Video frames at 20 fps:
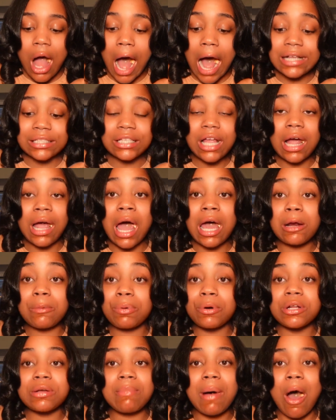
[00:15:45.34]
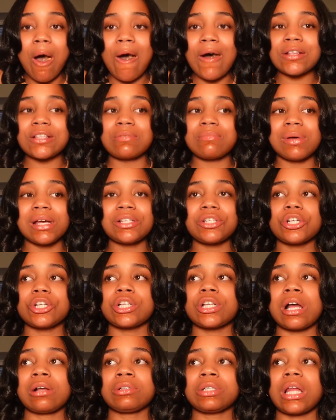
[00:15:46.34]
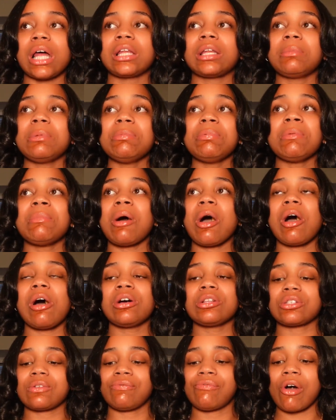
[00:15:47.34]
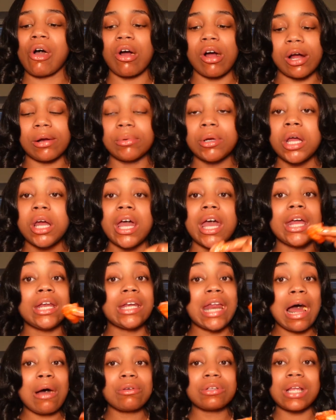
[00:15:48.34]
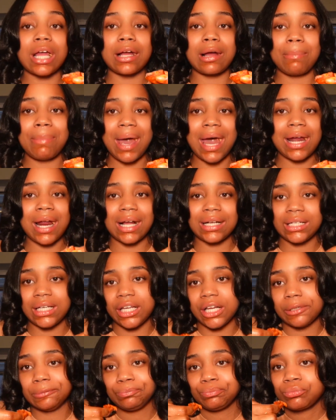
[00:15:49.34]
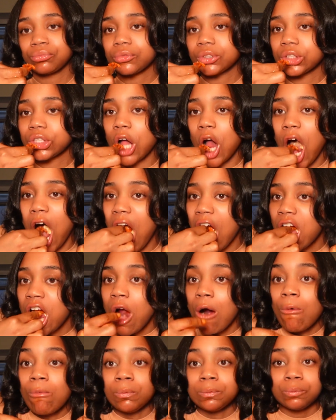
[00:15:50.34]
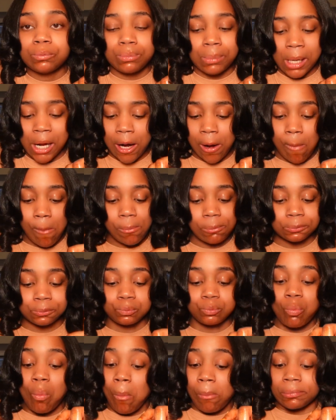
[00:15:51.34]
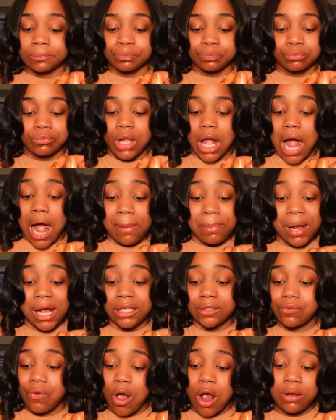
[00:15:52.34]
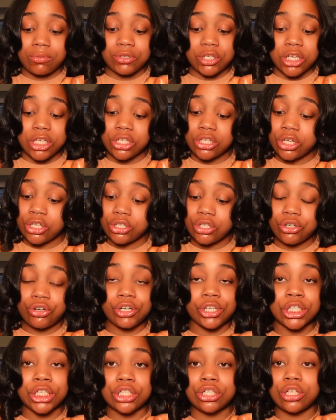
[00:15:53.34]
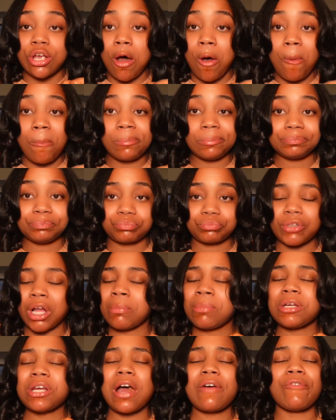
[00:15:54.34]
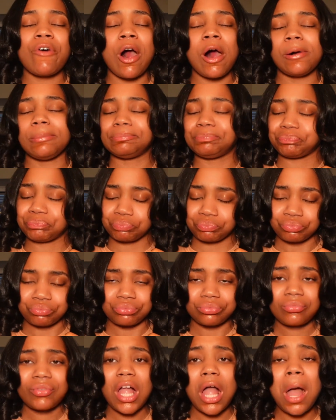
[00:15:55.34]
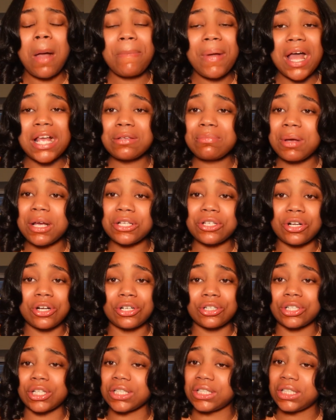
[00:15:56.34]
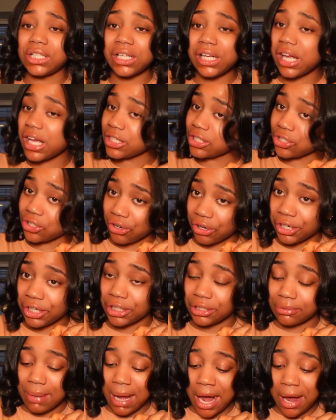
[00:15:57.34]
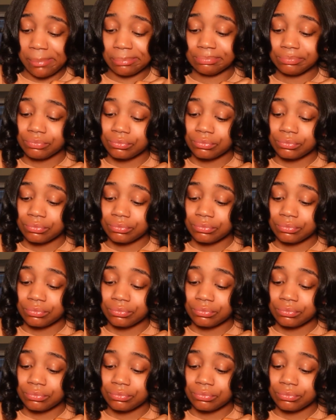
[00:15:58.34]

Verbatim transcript: I stopped kind of putting my all to metrics. Cause I was like, let me put my all into pharm, and that was like a bad idea. So, but I passed pharm, See, good degree. So I mean, not pharm I passed my surge because C gets degrees, babe.